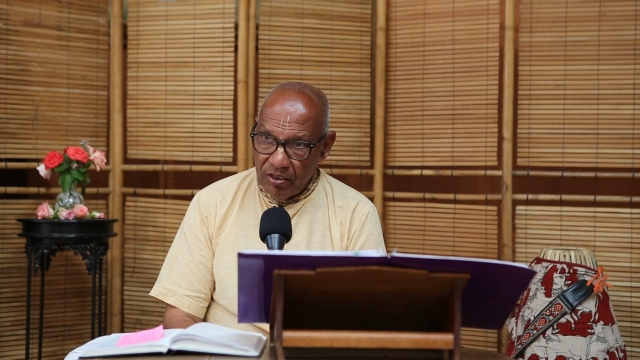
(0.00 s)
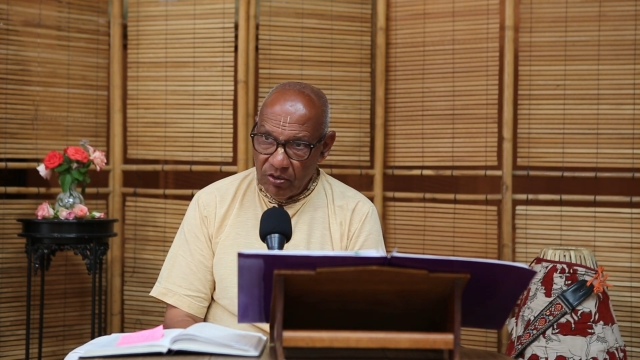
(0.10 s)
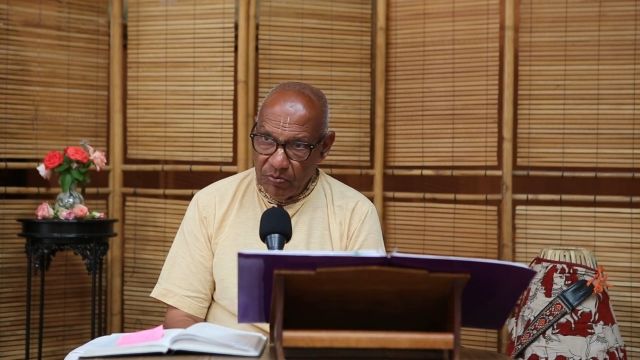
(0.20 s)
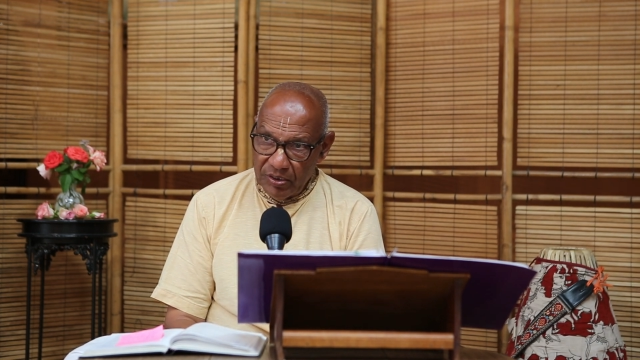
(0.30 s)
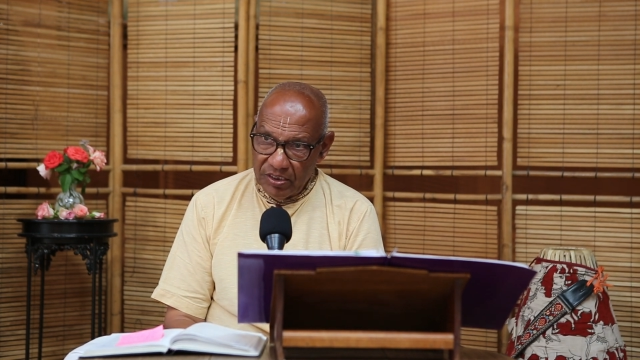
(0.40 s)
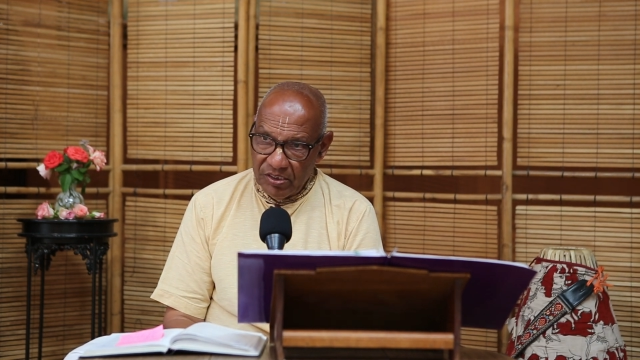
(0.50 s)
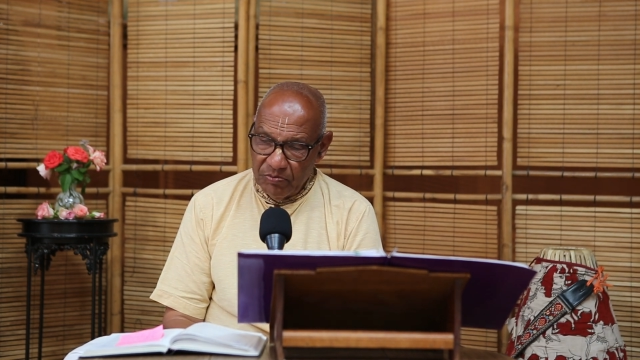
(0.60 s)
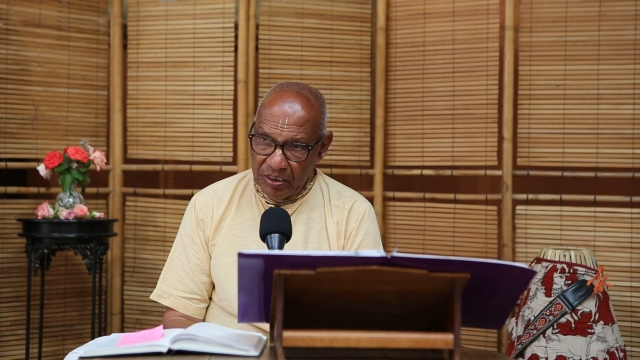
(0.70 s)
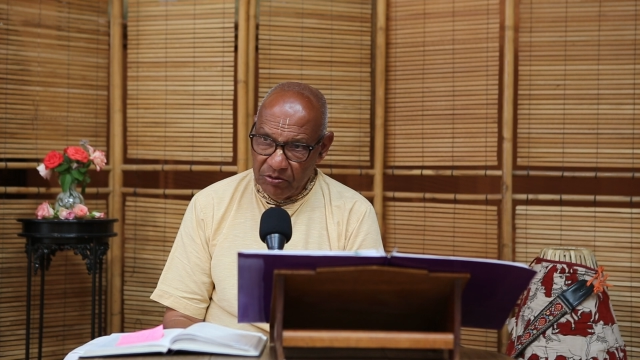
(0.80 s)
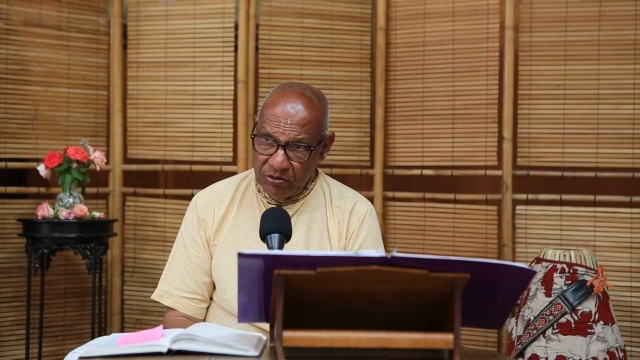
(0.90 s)
Gopal Krishna
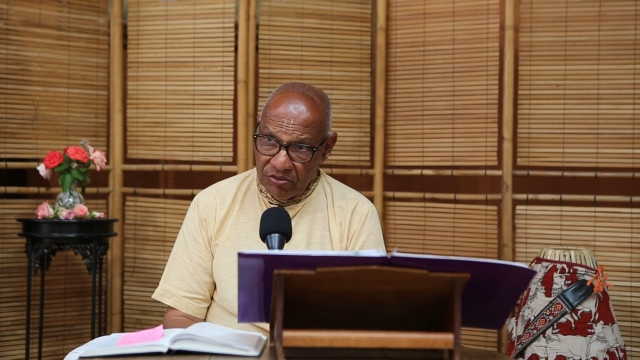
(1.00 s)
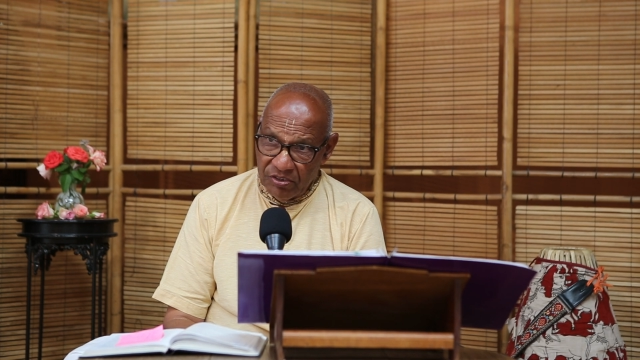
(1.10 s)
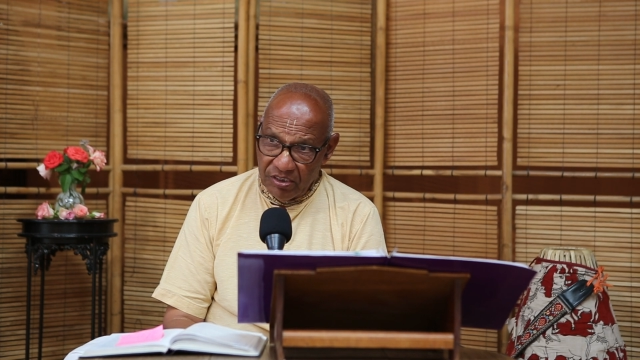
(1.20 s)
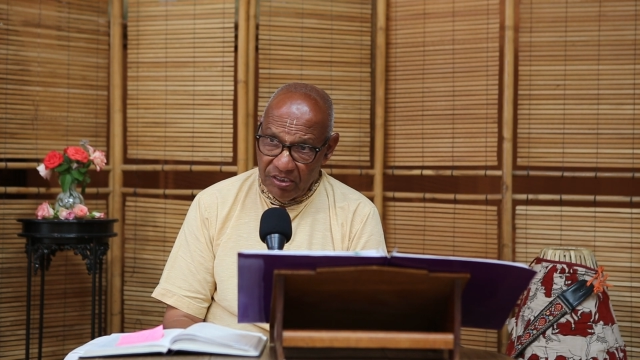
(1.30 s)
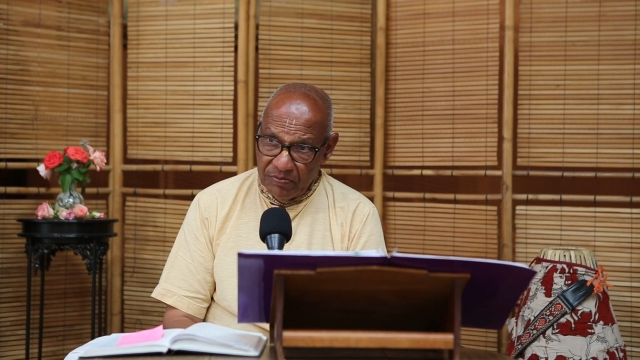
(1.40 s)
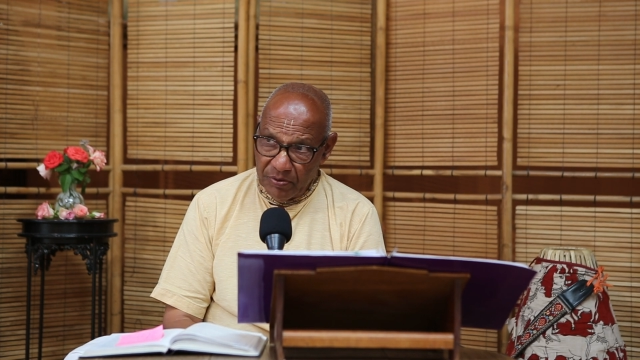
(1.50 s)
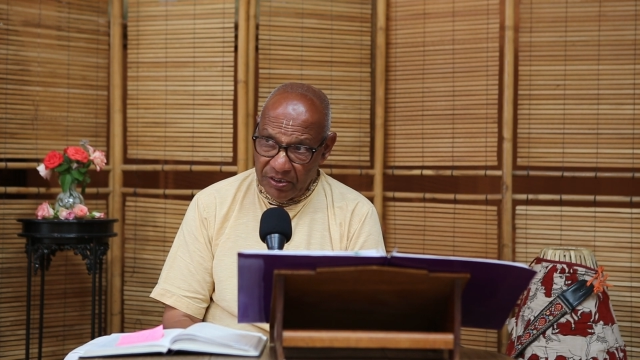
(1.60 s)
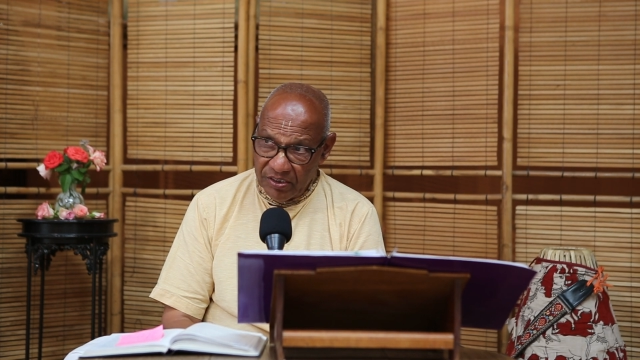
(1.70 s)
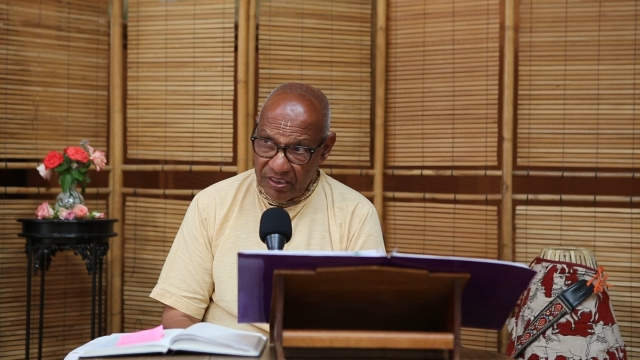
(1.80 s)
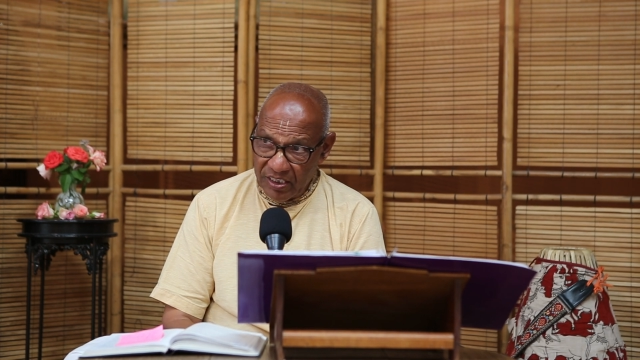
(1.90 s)
Maharaj was such a
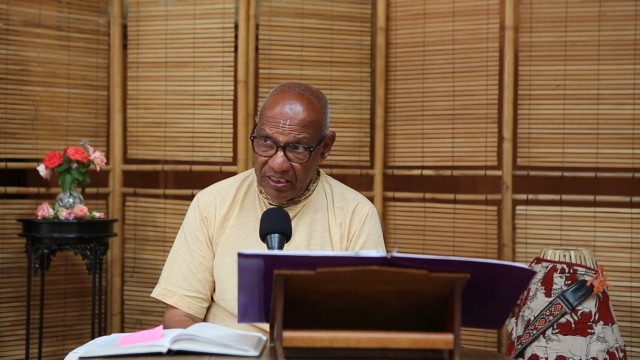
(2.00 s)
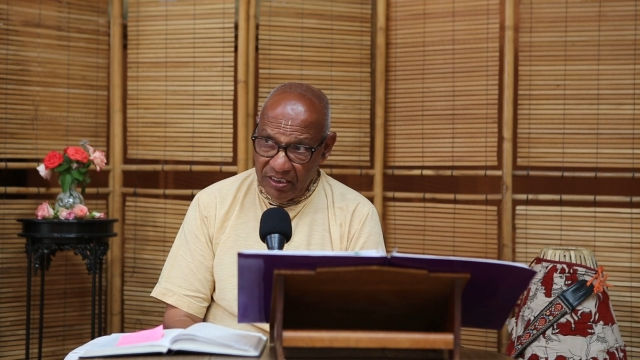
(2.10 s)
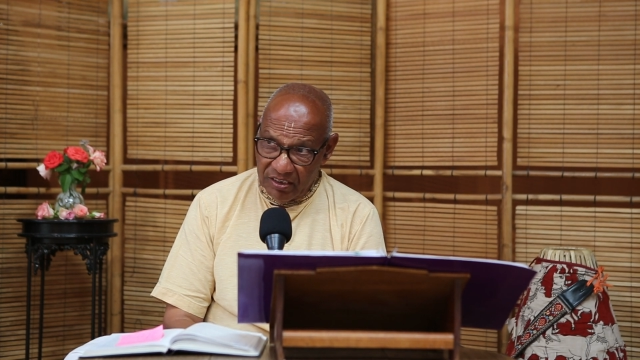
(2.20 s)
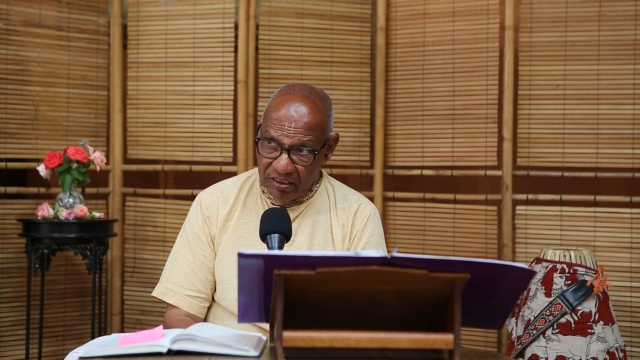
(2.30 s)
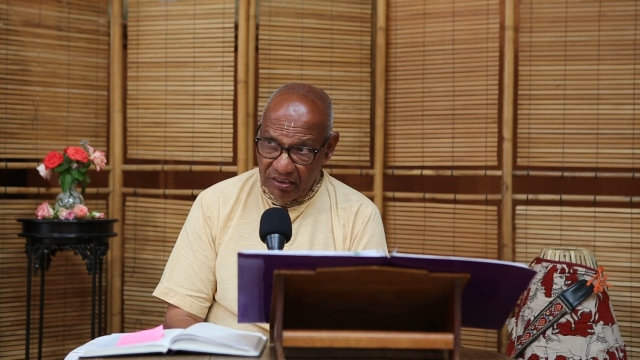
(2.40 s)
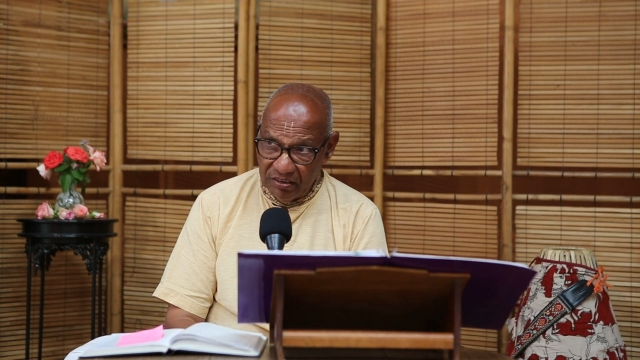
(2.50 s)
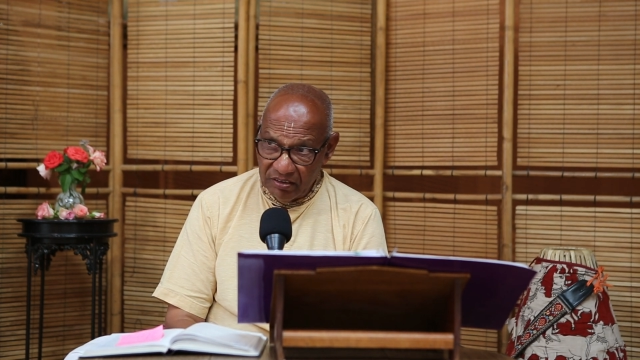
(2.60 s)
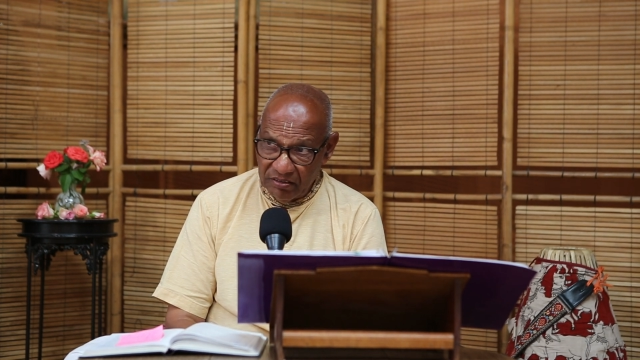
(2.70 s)
personality.